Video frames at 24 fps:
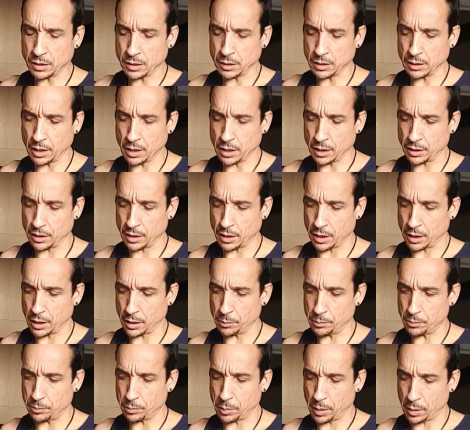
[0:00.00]

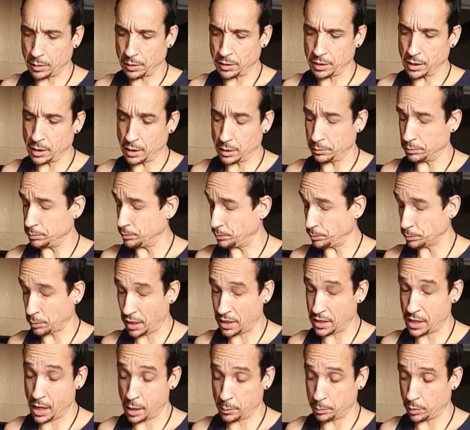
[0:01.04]
the
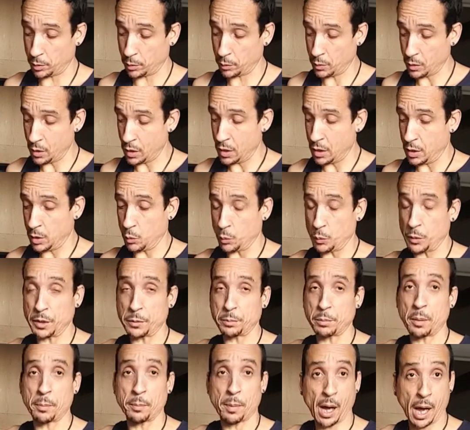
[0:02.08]
pineapple with
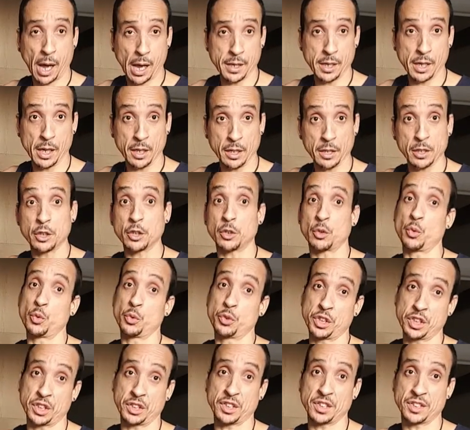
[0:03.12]
papaya,
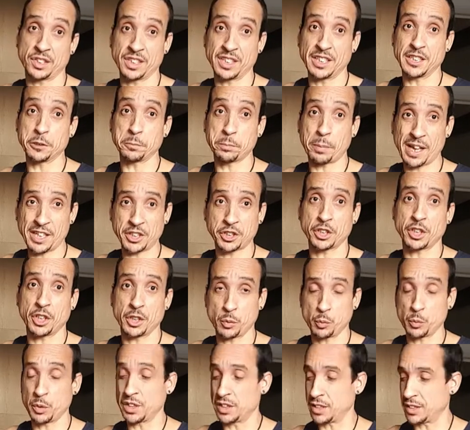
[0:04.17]
including the seeds, especially
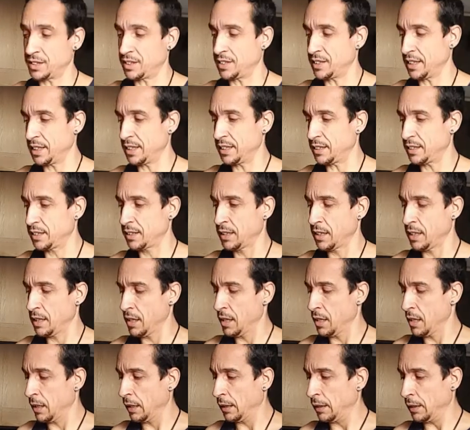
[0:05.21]
with the seeds,
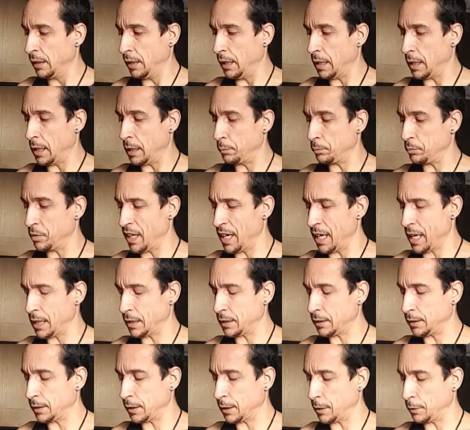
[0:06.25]

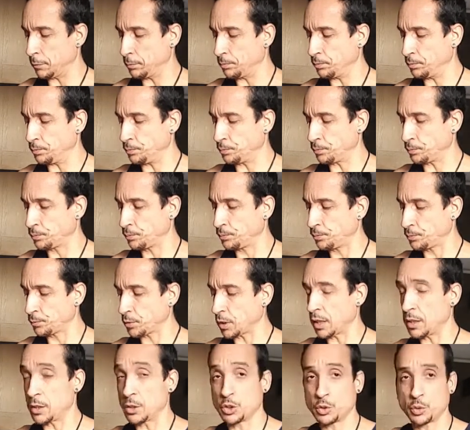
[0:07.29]
and
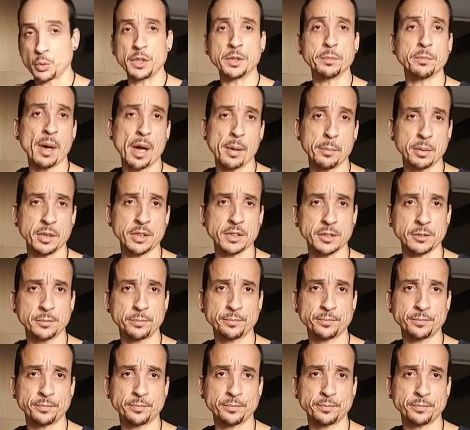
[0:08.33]
sweet peppers,